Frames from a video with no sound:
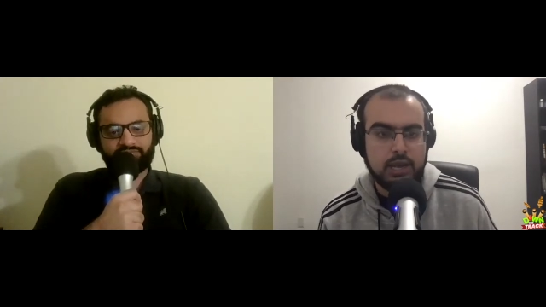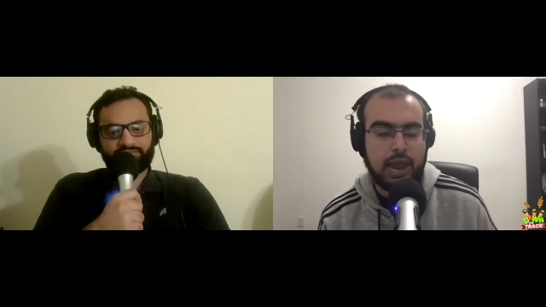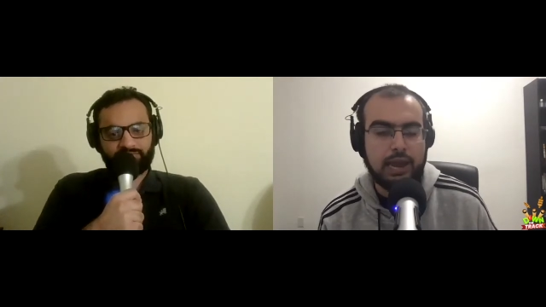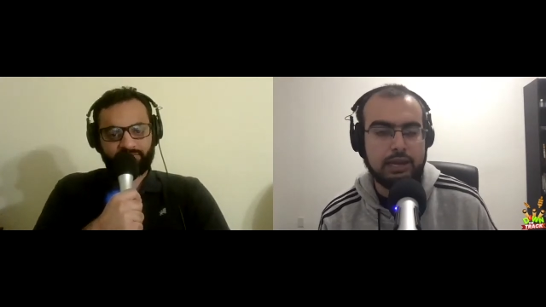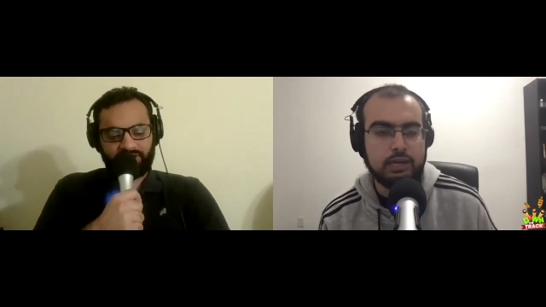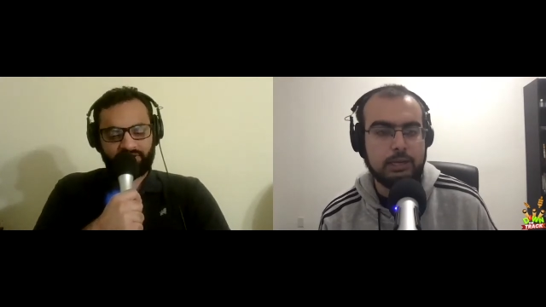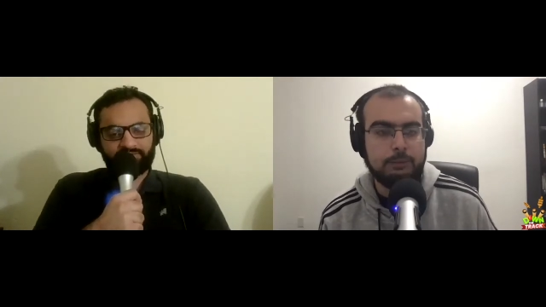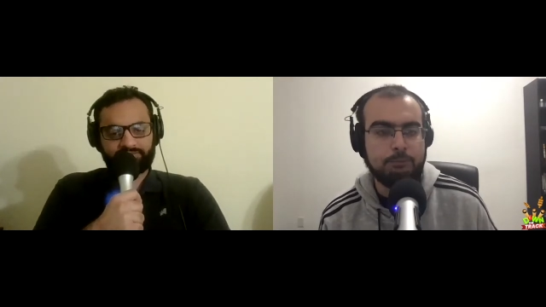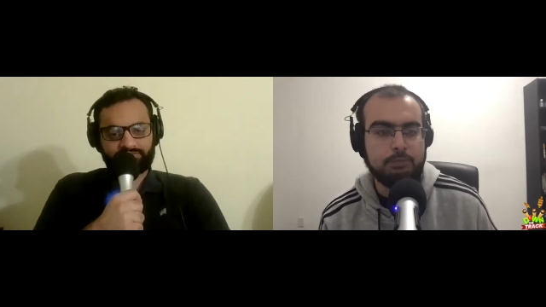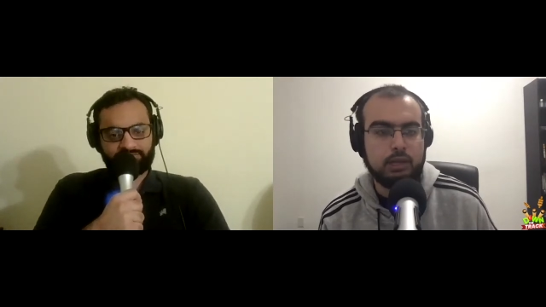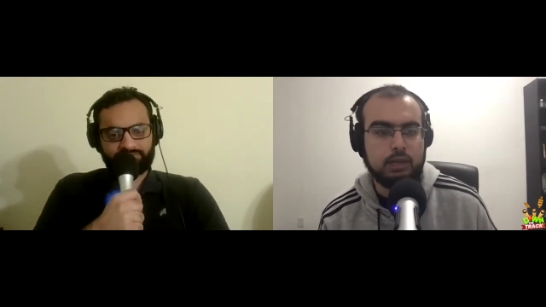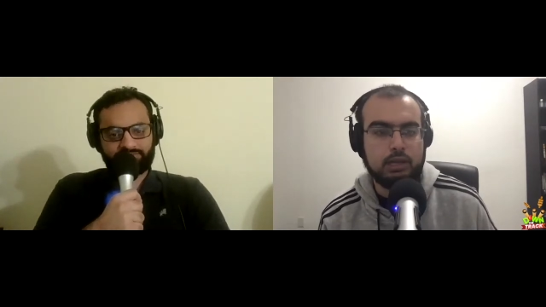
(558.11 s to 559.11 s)
Speaker 1: And um,
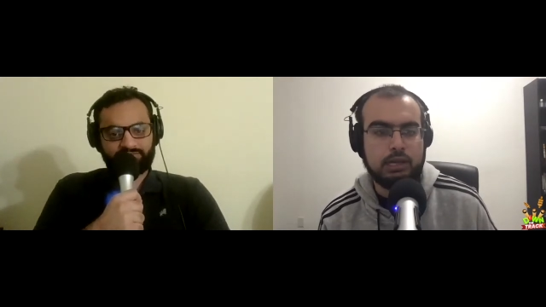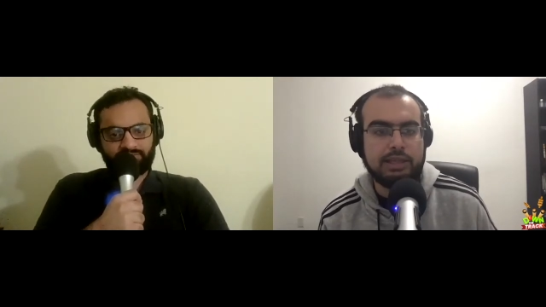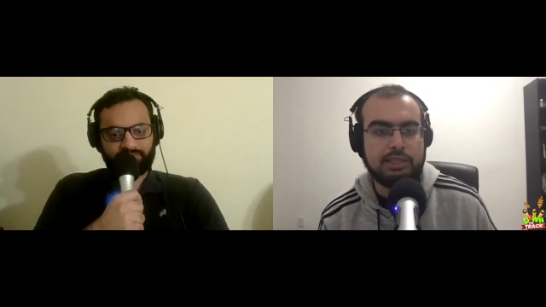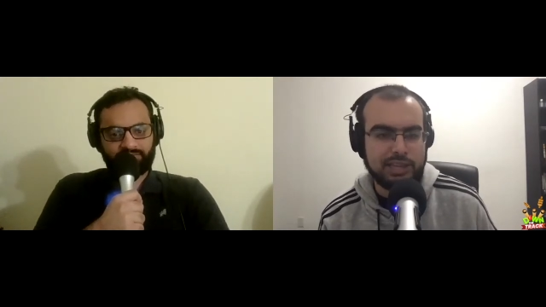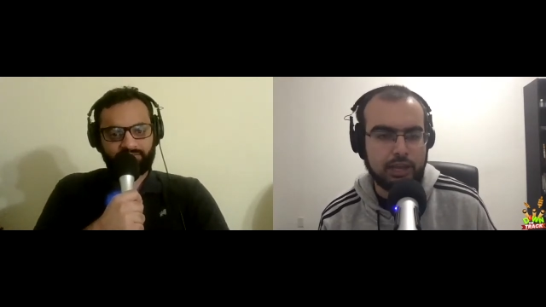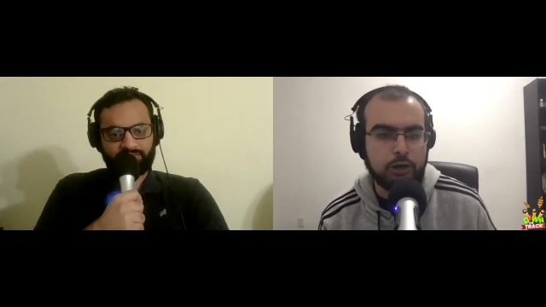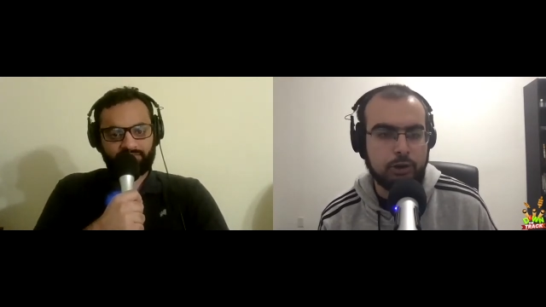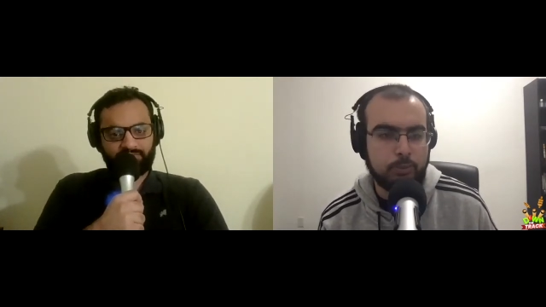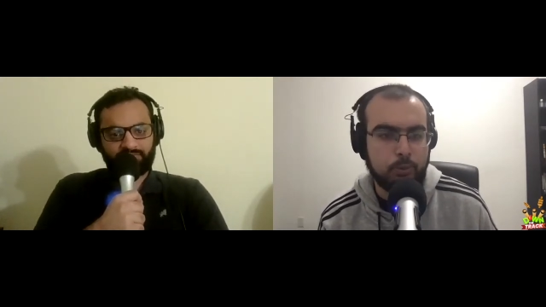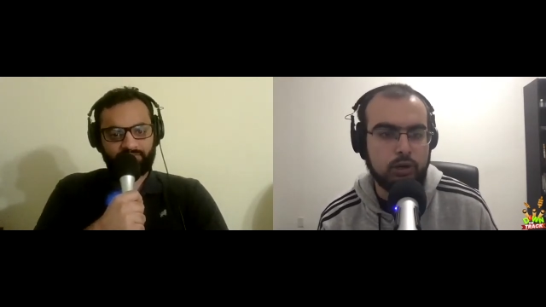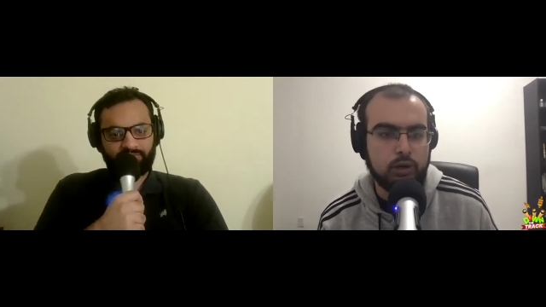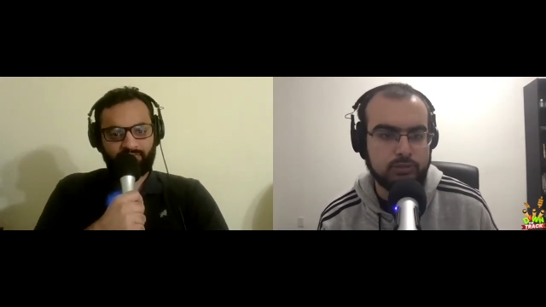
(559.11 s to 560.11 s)
I think he
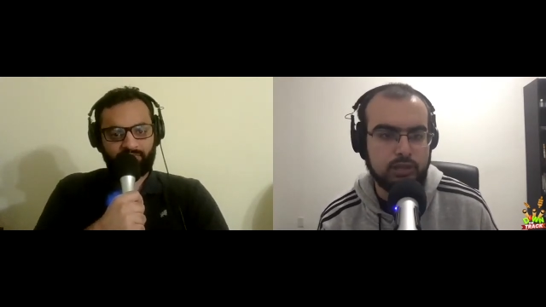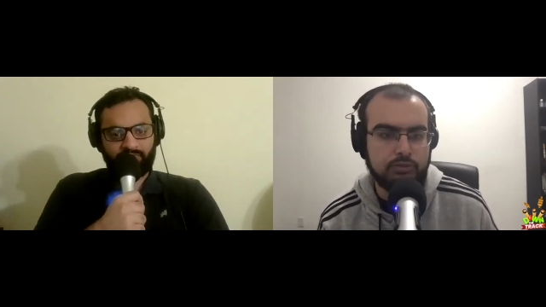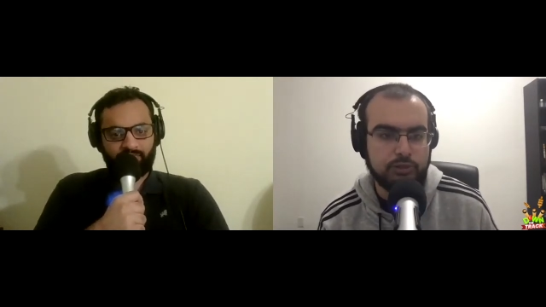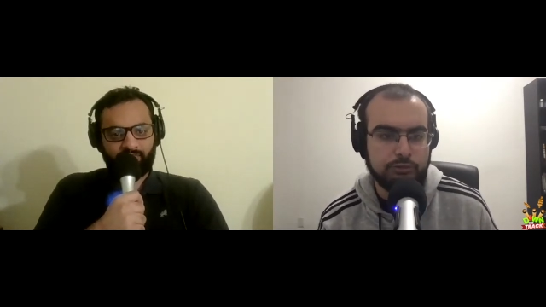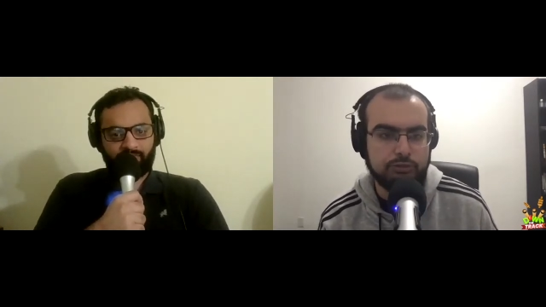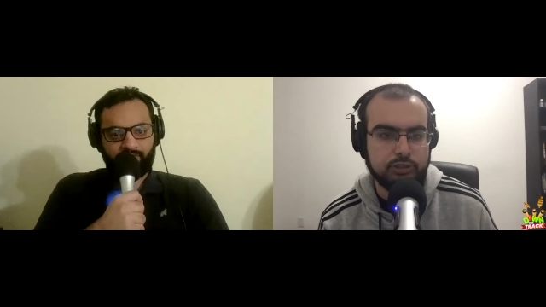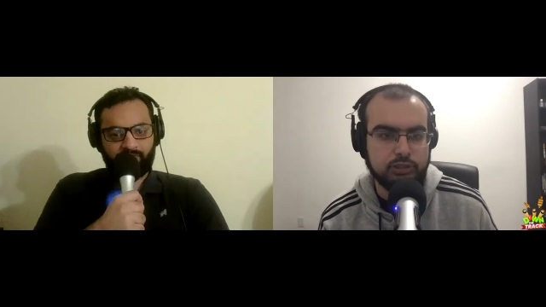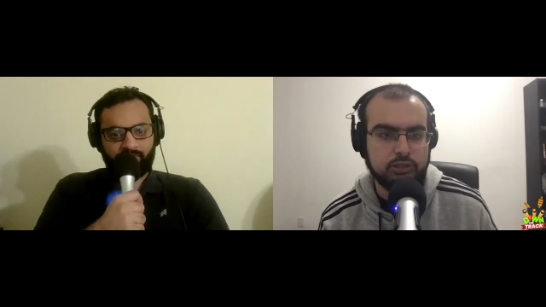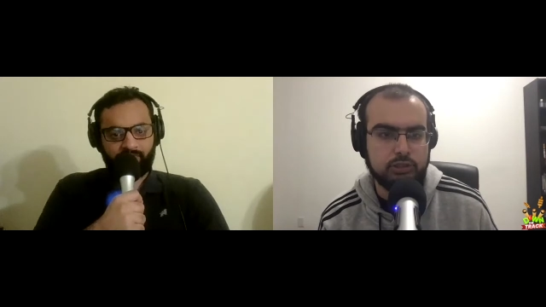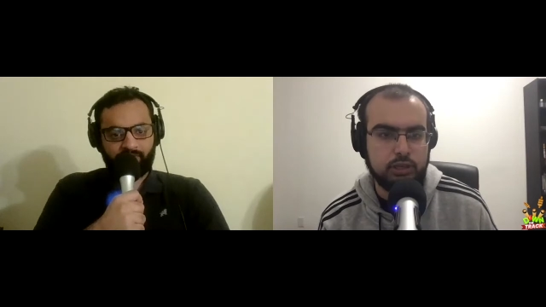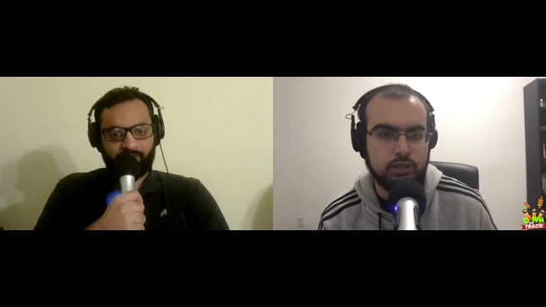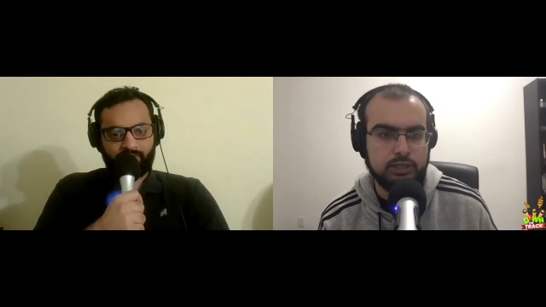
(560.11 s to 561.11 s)
underbowled himself in the first
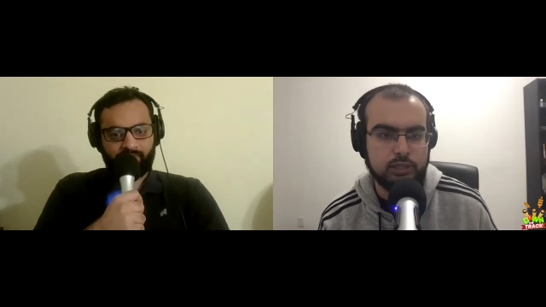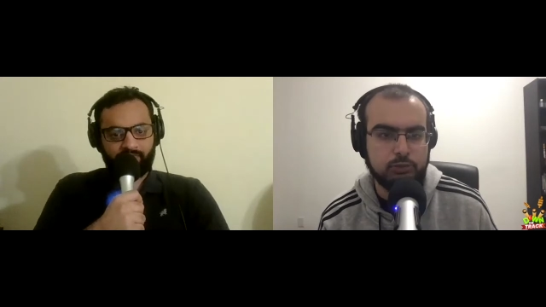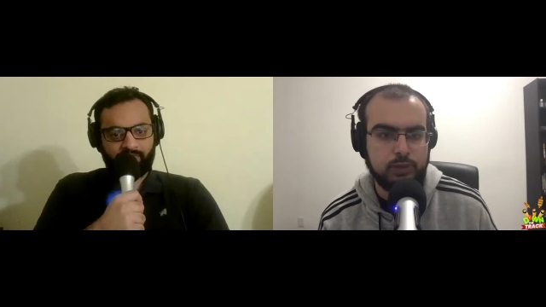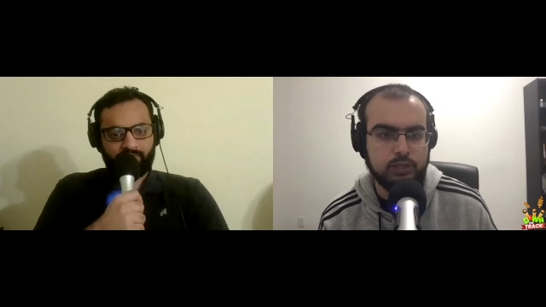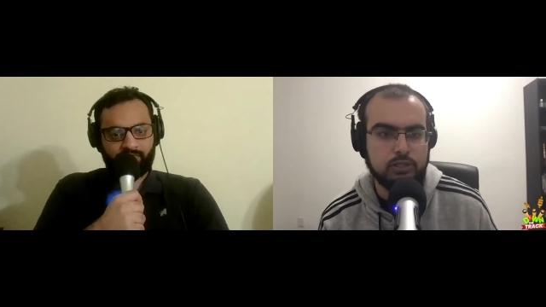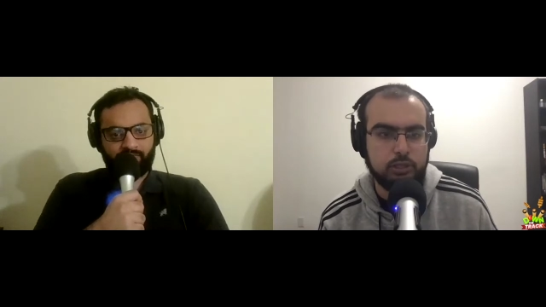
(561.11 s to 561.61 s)
uh, test match.